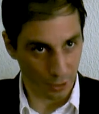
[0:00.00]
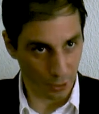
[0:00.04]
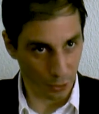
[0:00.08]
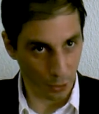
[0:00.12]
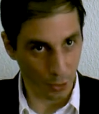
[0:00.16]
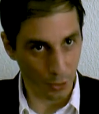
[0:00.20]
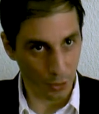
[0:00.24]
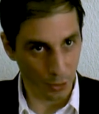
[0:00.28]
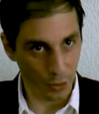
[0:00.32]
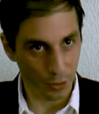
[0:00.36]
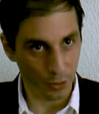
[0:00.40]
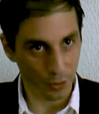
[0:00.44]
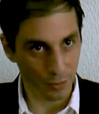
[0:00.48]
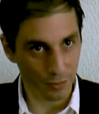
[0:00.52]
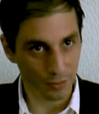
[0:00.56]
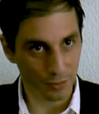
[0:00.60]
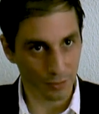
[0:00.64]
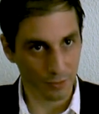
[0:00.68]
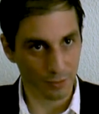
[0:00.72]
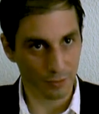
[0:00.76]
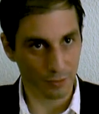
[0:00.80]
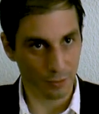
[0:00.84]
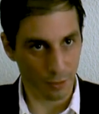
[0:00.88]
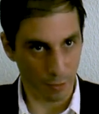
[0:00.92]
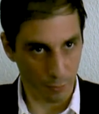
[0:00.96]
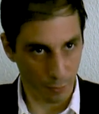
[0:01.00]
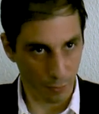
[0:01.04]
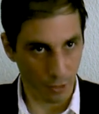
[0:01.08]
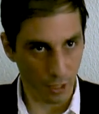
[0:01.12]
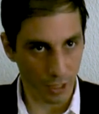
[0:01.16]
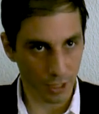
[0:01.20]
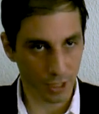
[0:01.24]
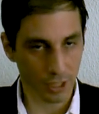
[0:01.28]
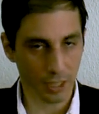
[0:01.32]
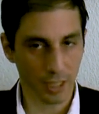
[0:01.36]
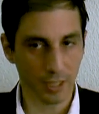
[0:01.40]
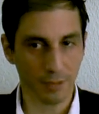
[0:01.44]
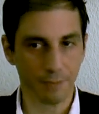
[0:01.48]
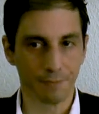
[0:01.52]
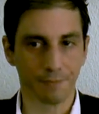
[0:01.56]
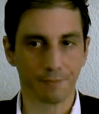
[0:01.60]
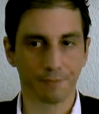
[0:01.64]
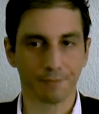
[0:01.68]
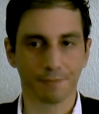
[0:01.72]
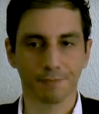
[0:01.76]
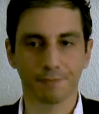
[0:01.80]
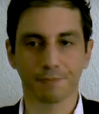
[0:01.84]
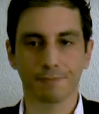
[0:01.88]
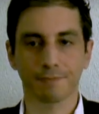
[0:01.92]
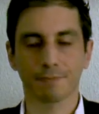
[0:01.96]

soil from Russia,